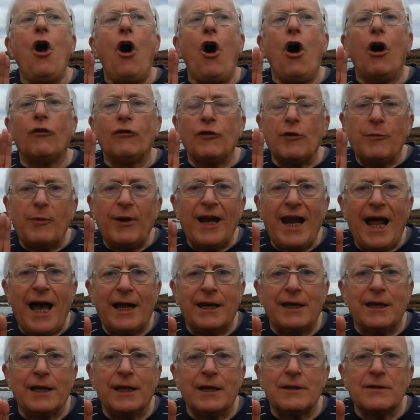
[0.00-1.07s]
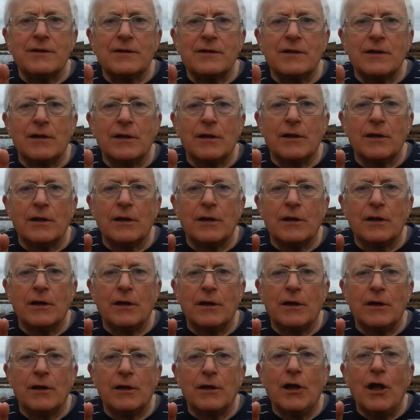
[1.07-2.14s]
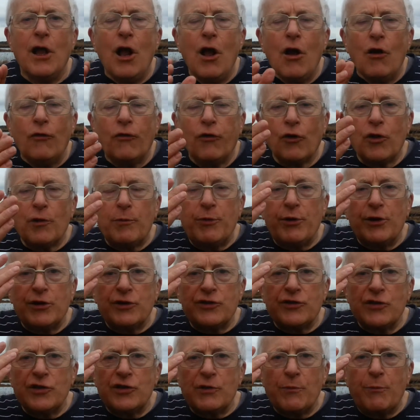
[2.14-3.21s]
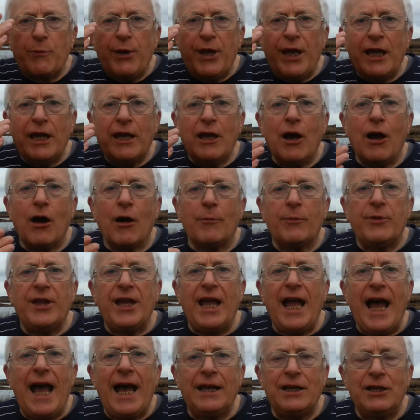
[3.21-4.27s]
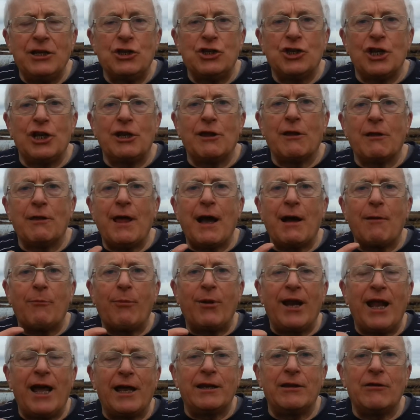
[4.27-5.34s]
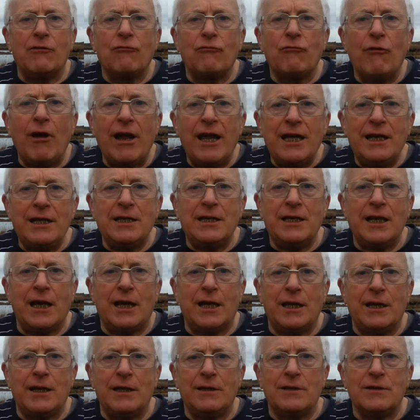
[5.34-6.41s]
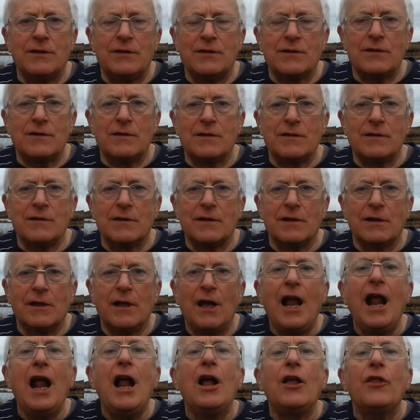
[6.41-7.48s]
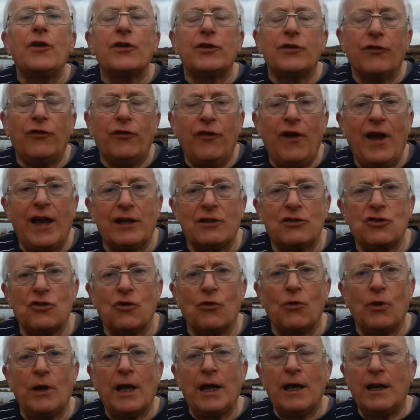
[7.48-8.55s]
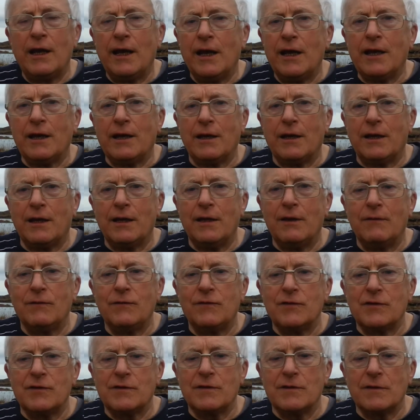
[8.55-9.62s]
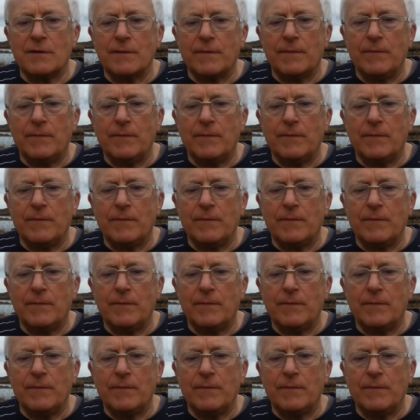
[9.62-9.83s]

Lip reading: of a planet for the person to pick up the energy that that planet radiates that affects all our lives.